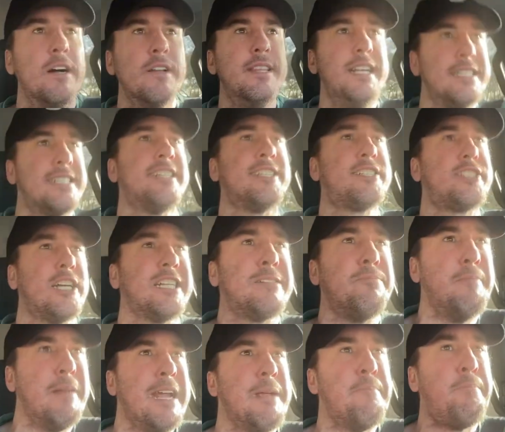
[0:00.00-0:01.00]
This is just
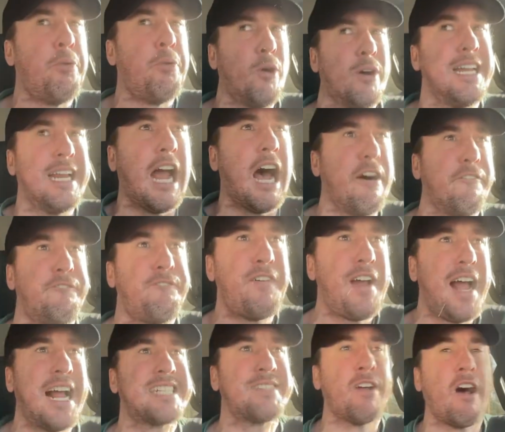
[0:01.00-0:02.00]
me pointing out
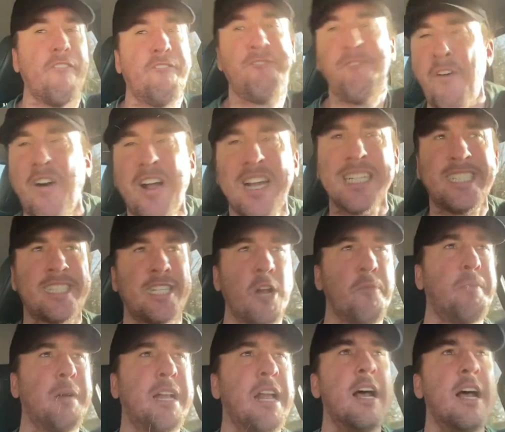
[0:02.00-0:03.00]
facts and how fucking
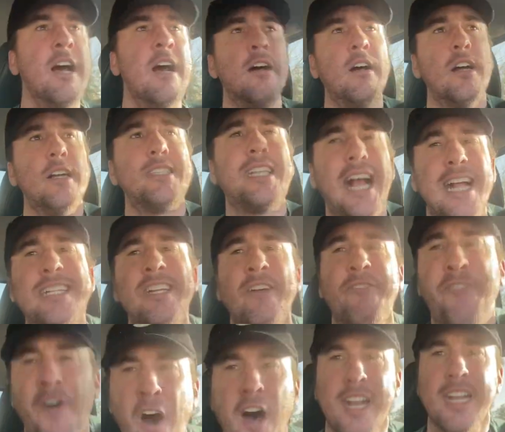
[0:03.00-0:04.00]
stupid they should
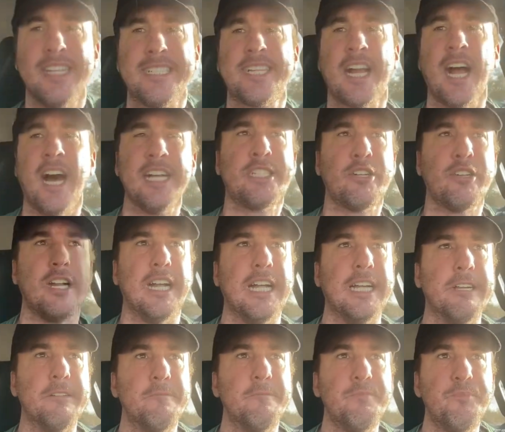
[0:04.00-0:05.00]
fall in this country.